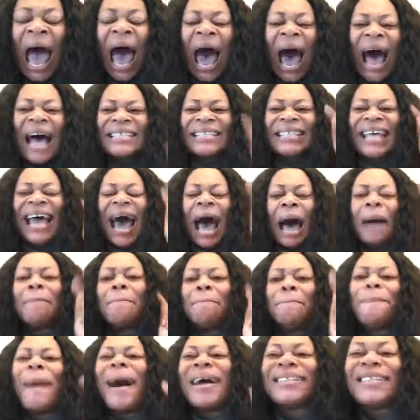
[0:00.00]
As the
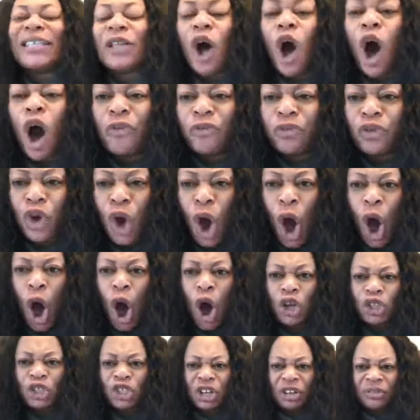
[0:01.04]
ambassador of
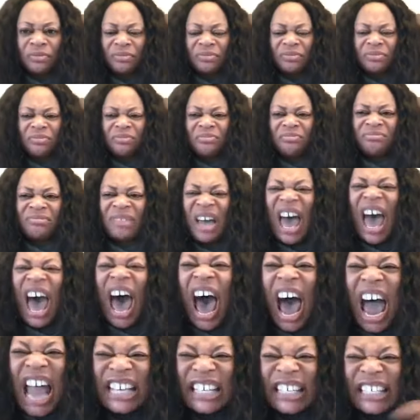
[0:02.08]
God,
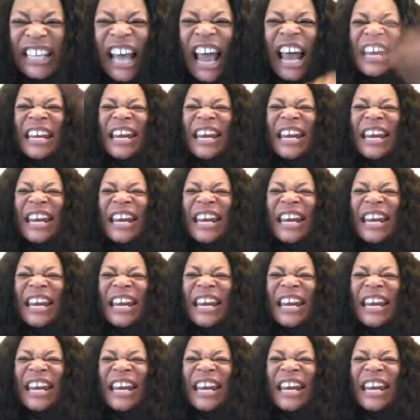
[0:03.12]
I say,